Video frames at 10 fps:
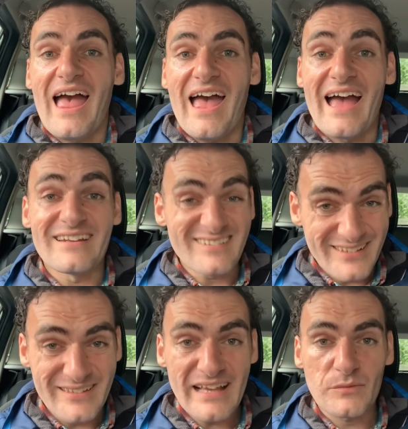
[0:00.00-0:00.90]
And
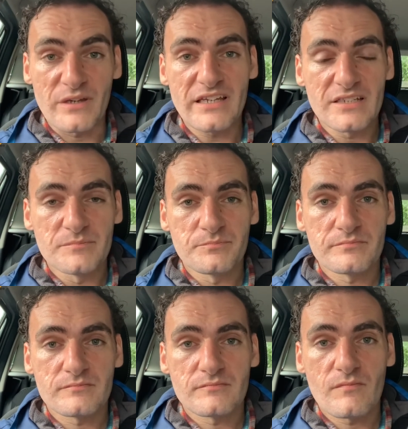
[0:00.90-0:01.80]
until next week,
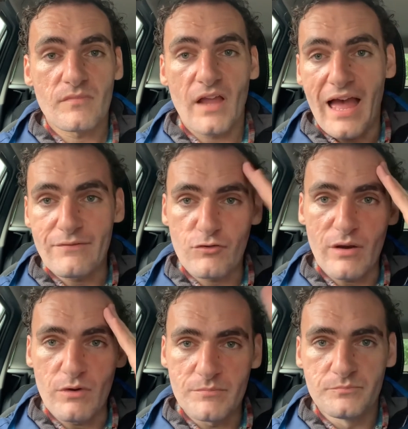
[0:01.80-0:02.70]
have a
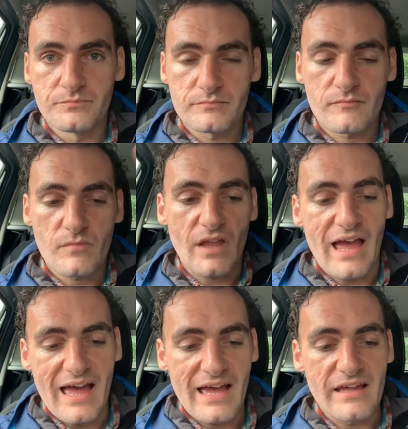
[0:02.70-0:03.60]
great one.
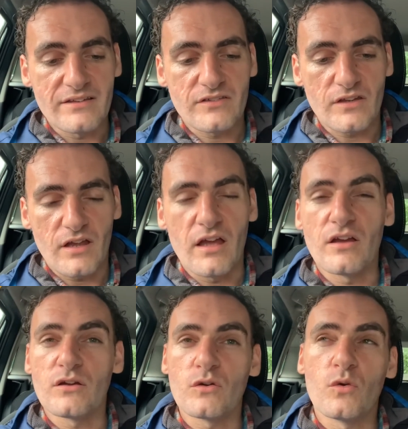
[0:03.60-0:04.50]
And
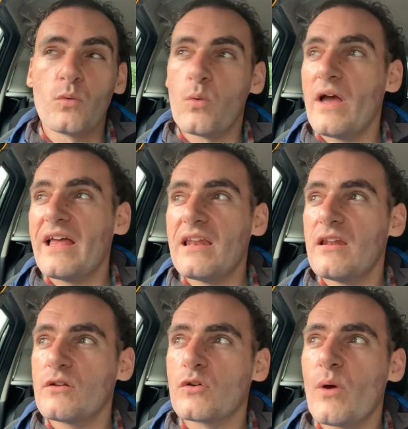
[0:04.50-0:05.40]

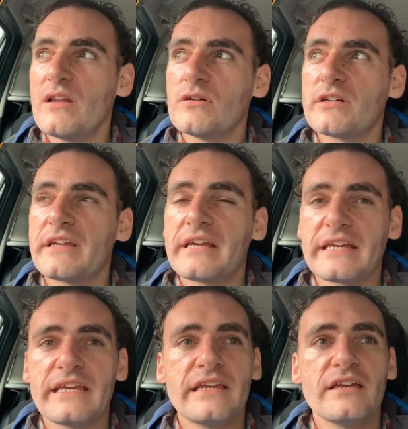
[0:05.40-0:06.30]
gwelwch I
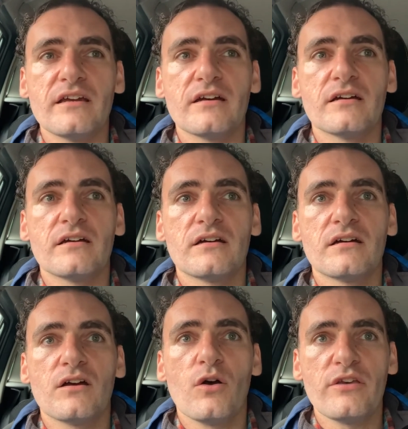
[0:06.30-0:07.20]
chi
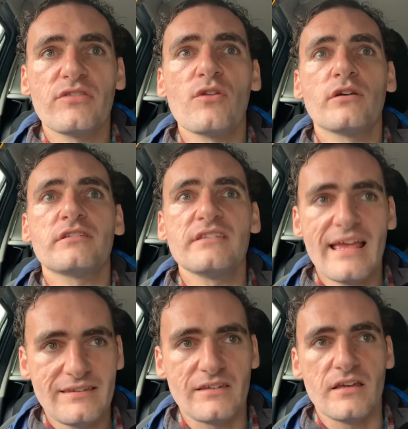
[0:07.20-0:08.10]
wythnos
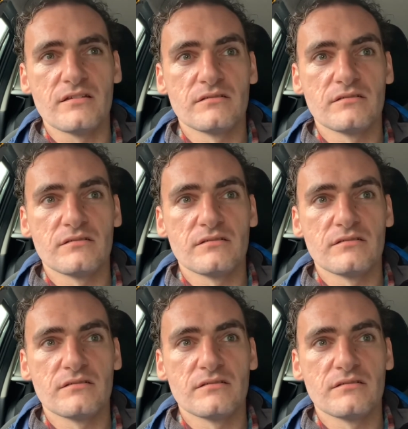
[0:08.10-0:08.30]
nesa.